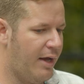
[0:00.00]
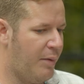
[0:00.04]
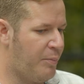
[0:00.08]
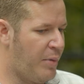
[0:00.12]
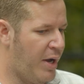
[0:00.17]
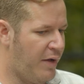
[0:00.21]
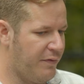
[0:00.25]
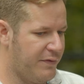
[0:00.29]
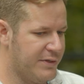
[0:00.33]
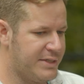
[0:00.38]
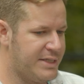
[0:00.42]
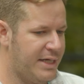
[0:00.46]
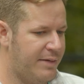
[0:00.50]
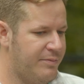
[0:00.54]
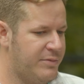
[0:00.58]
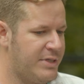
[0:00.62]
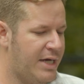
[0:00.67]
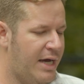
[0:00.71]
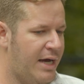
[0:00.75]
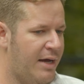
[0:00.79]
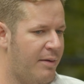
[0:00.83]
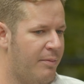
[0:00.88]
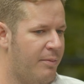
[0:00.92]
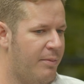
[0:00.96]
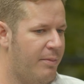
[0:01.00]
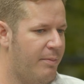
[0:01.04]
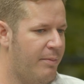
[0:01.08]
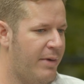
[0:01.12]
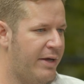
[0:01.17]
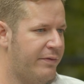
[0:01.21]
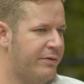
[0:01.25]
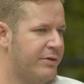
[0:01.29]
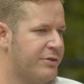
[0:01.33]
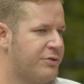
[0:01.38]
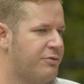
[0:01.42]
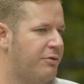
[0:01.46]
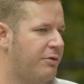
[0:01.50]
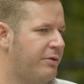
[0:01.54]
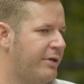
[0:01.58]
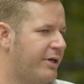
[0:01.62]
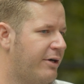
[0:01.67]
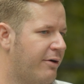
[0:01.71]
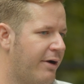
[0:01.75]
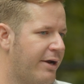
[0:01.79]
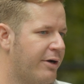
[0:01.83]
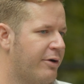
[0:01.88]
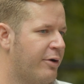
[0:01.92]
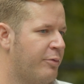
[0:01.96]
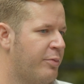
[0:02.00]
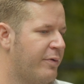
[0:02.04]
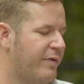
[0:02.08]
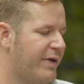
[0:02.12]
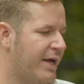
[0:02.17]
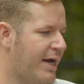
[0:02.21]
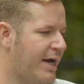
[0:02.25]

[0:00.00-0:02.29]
about the same time met this really great group of